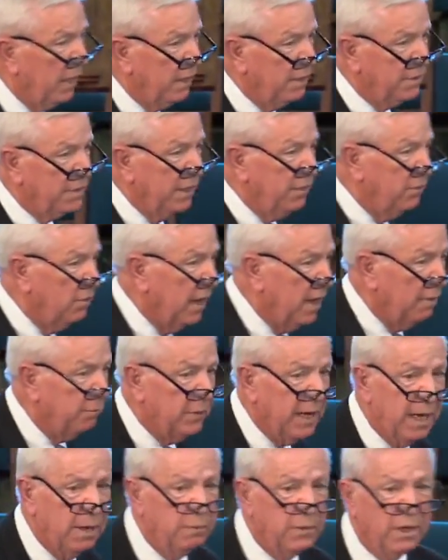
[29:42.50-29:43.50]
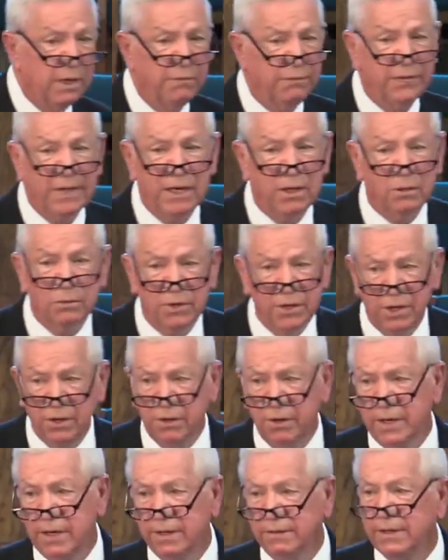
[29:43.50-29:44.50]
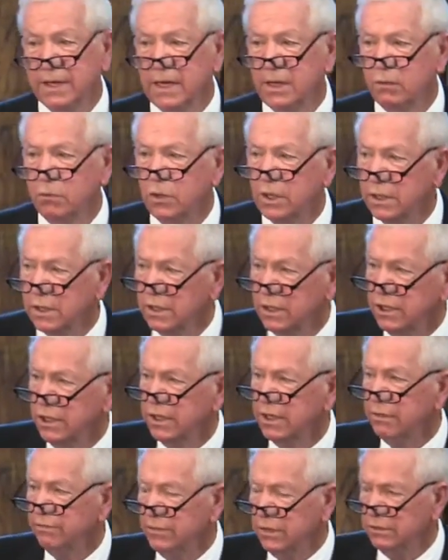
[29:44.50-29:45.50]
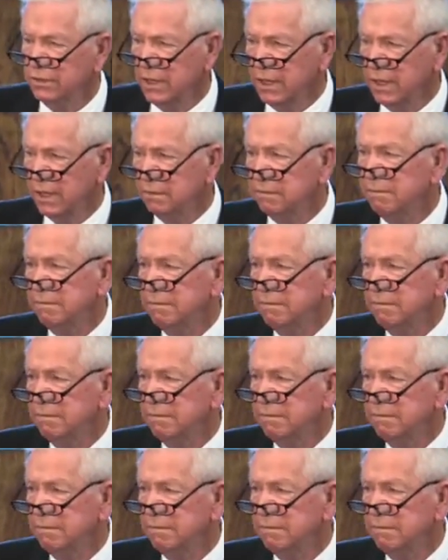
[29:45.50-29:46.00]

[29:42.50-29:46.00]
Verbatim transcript: as they drive by, but if they don't hear anything, what good have you done?